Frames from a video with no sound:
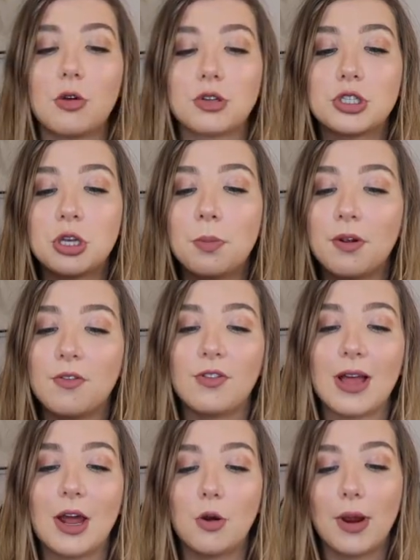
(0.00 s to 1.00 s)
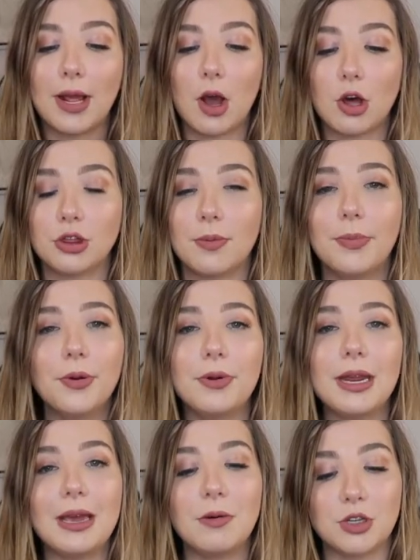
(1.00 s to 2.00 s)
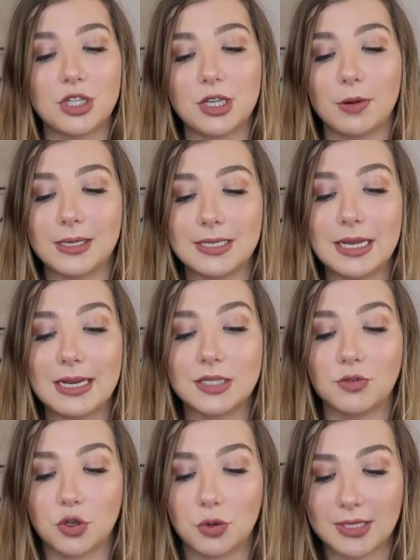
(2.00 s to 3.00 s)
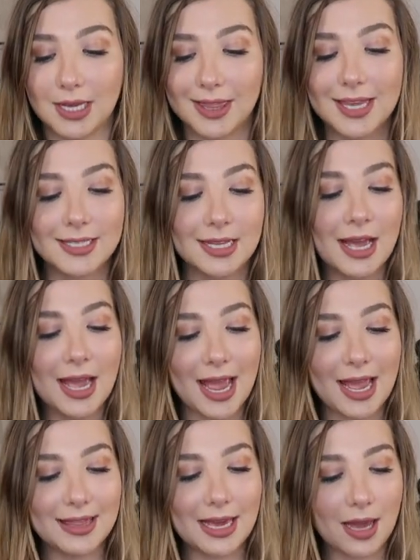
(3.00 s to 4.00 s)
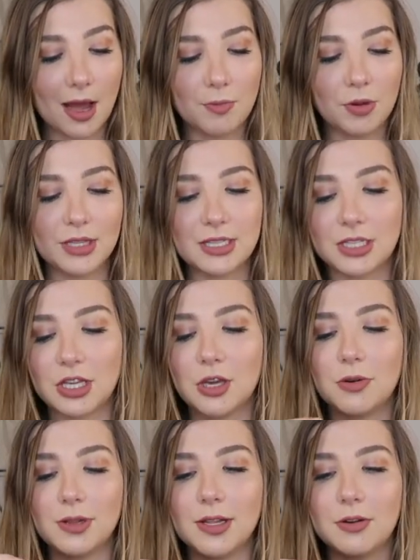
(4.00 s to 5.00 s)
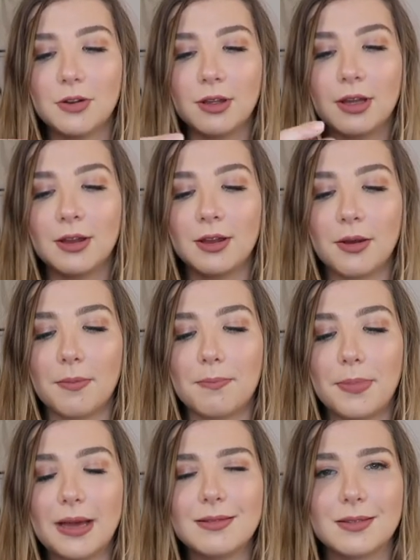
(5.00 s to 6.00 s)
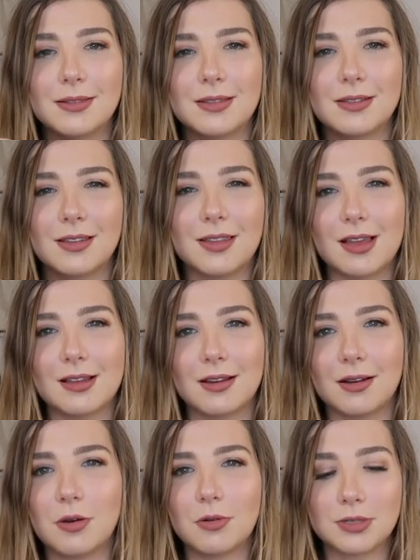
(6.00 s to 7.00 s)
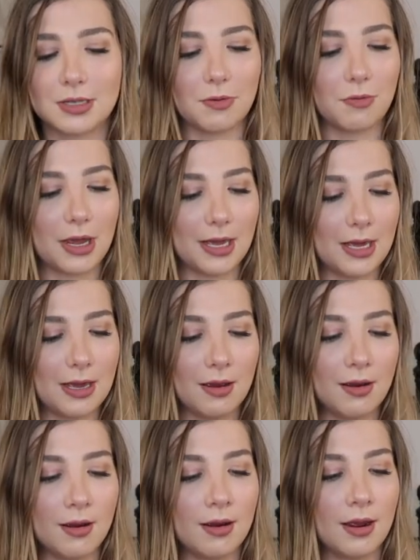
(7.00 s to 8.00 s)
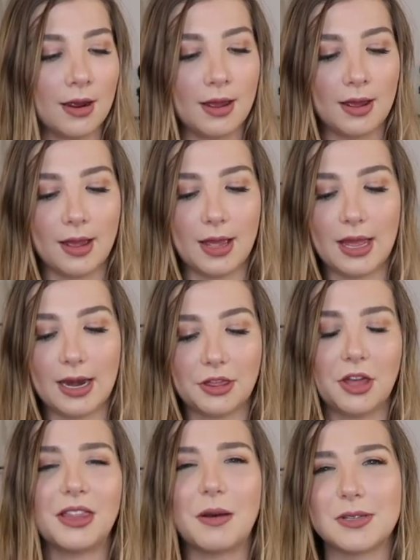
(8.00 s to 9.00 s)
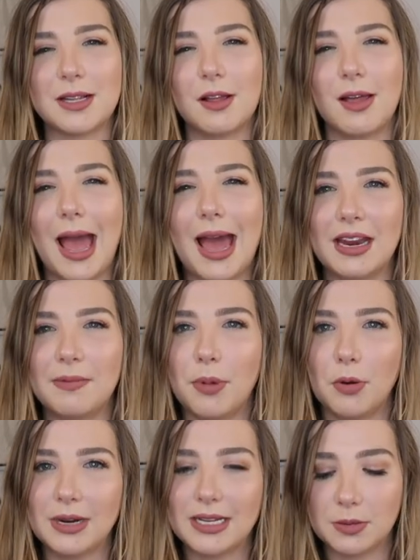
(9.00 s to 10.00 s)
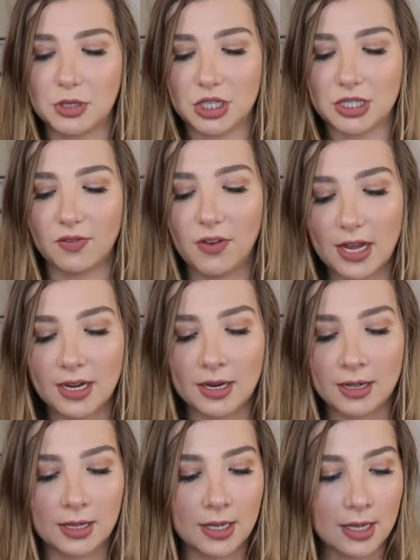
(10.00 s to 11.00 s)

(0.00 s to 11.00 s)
they're super flattering on the booty, which is always nice for shorts like this. And they come with this cute little belt that goes right here and I thought that was a little added bonus, which is fun.